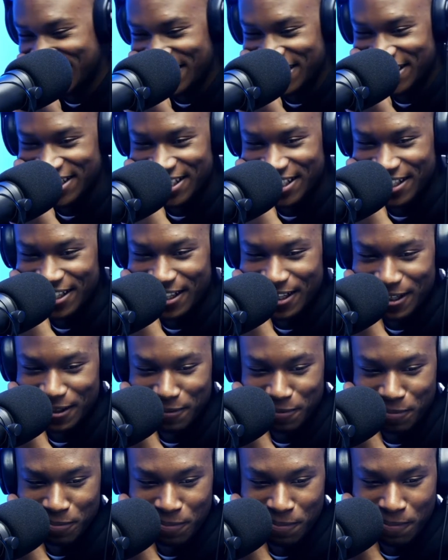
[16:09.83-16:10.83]
G.
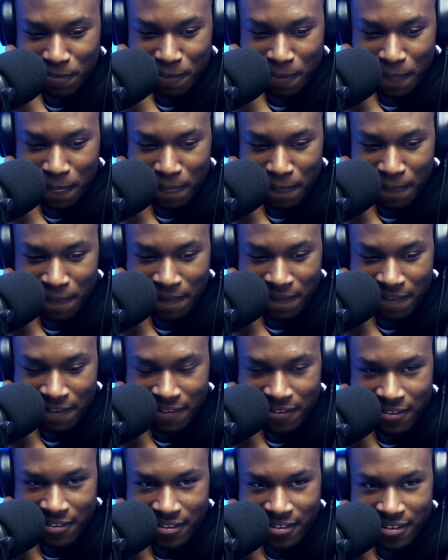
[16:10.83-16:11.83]
Um.
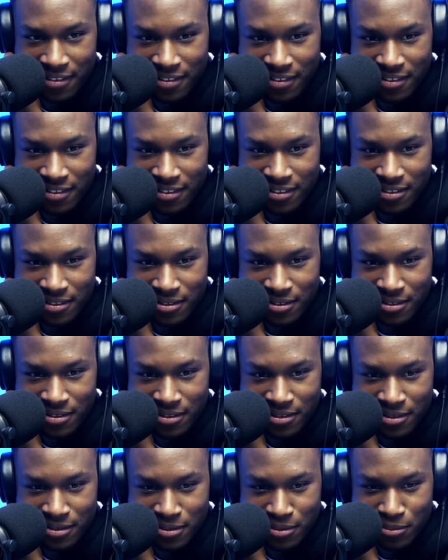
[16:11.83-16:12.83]
20
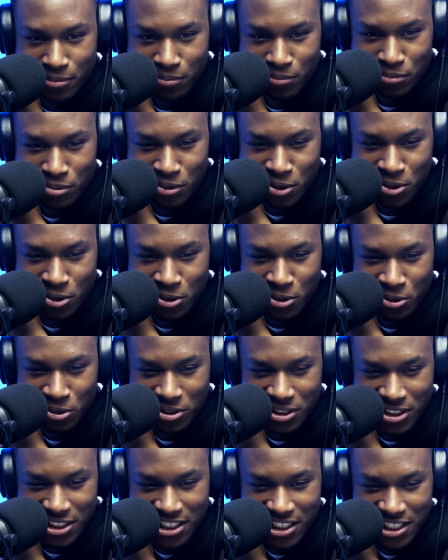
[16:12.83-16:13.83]
seconds.
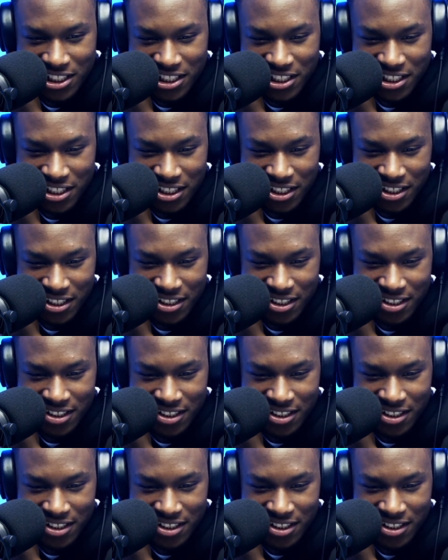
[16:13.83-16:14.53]
Bro, G.